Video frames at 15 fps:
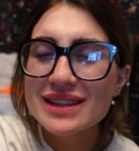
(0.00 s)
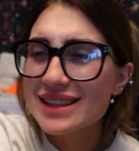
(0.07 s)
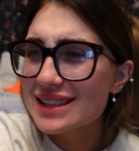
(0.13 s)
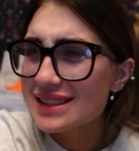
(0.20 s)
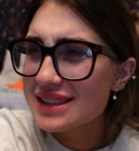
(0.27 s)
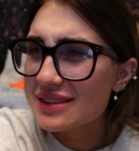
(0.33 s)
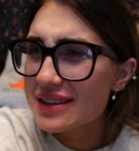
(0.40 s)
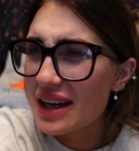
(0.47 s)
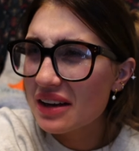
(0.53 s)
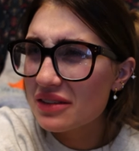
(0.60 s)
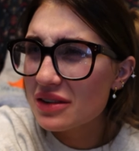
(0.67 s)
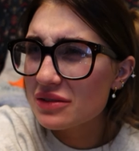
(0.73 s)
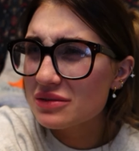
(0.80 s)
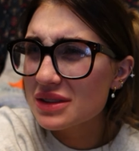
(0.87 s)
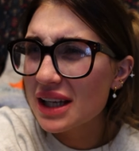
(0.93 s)
do you still
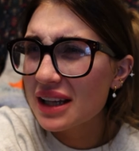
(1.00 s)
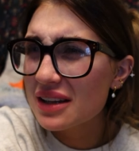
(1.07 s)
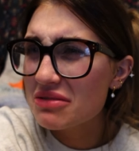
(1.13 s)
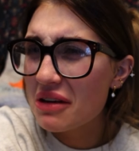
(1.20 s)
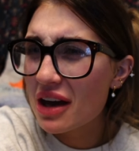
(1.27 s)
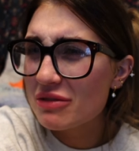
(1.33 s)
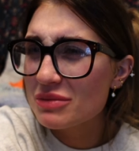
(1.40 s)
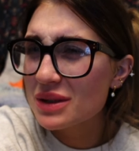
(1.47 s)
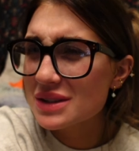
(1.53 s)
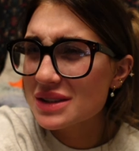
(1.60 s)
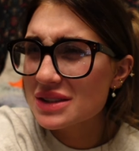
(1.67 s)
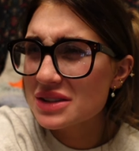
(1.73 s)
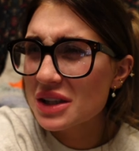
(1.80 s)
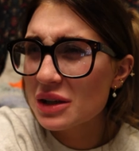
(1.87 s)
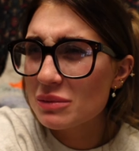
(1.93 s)
count nearly five months
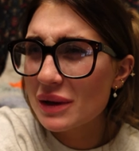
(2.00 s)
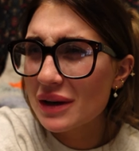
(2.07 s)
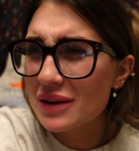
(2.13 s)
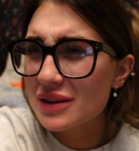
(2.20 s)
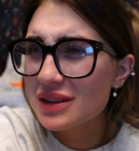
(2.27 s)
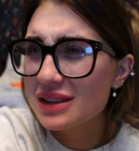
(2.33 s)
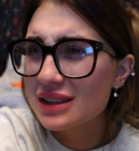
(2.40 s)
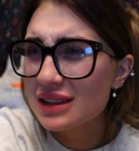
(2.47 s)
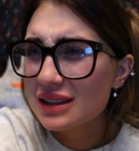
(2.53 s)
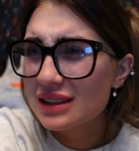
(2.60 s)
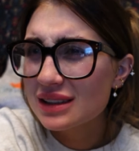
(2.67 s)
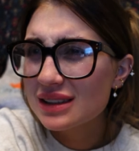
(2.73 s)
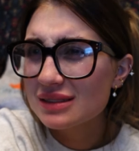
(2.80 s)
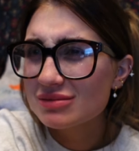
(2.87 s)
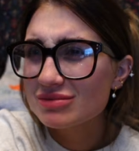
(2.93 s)
as newborn?
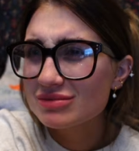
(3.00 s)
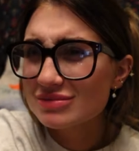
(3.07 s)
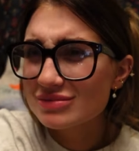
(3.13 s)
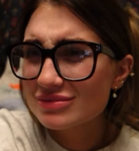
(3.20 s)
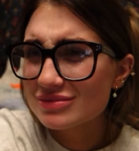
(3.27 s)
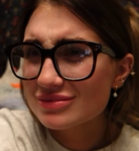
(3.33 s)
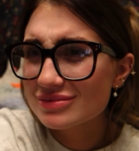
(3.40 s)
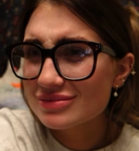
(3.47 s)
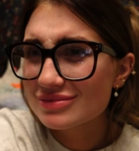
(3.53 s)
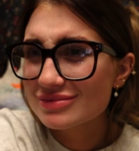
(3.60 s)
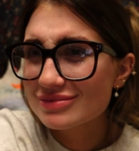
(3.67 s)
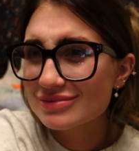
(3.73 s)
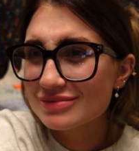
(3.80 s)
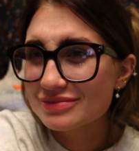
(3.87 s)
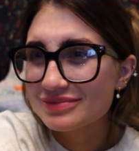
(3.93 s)
Yeah, that's not
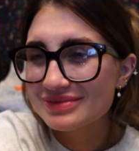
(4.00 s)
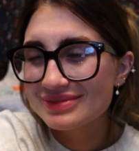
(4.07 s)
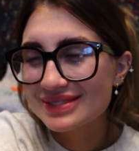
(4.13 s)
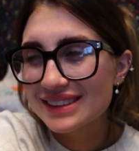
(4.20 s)
a newborn.